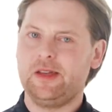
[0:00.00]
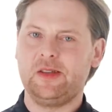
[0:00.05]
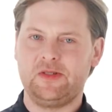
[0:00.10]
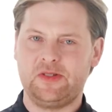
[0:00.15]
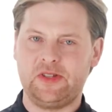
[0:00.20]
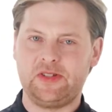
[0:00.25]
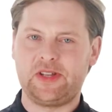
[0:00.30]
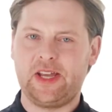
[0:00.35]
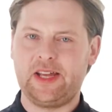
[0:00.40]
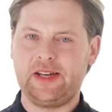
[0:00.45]

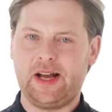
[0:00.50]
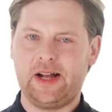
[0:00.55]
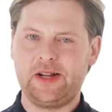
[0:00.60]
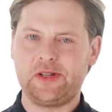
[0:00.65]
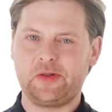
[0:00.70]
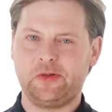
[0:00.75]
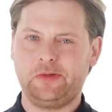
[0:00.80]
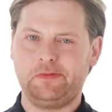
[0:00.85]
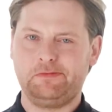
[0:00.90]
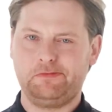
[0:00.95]
As you can
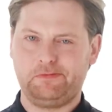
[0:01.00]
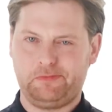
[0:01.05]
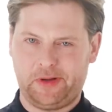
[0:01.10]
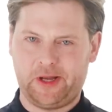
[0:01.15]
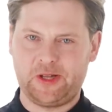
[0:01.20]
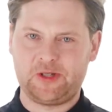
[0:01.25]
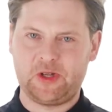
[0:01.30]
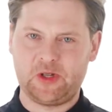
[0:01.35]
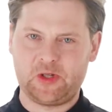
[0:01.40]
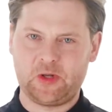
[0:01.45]
see,
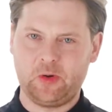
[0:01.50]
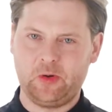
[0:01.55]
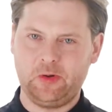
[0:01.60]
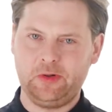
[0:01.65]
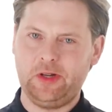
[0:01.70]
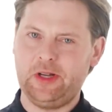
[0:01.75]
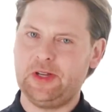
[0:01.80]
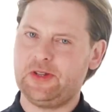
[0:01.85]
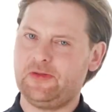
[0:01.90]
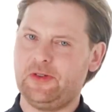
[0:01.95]

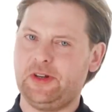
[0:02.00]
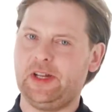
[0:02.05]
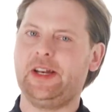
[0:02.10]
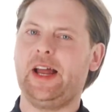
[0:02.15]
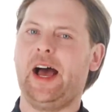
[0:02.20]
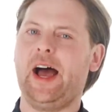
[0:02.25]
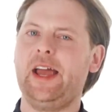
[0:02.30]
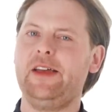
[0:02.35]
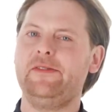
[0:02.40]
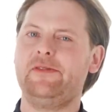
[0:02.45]
precision is
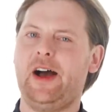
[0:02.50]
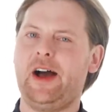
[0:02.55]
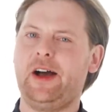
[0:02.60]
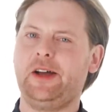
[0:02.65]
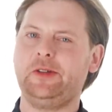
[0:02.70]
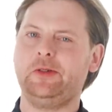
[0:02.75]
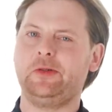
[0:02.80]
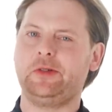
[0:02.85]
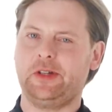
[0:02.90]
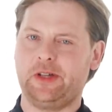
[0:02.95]
just as
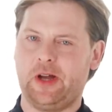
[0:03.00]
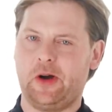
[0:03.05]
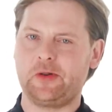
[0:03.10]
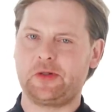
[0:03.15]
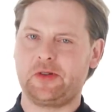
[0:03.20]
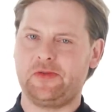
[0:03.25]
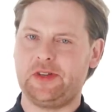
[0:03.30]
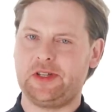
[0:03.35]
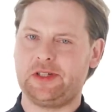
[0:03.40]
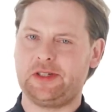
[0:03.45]
important to the
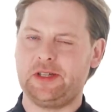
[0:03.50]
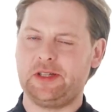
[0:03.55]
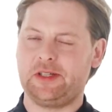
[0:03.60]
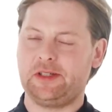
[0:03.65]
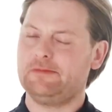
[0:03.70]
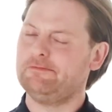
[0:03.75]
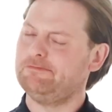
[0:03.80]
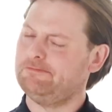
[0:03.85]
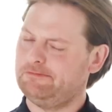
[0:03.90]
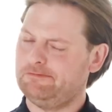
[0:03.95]

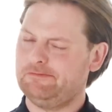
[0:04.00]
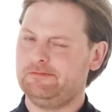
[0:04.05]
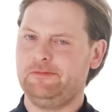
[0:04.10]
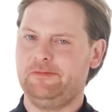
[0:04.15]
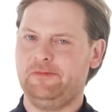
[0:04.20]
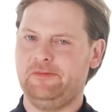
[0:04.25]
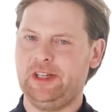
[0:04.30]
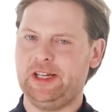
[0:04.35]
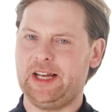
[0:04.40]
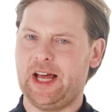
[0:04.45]
iVario
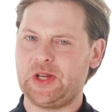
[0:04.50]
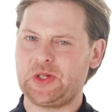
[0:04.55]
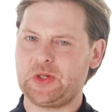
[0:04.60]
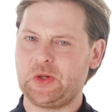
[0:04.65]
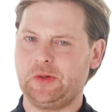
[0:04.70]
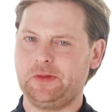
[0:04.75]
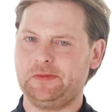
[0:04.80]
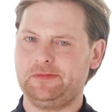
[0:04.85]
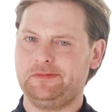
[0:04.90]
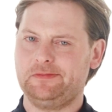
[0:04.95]
as
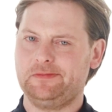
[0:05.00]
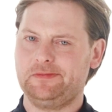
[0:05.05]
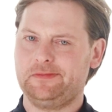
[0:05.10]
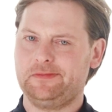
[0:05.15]
function.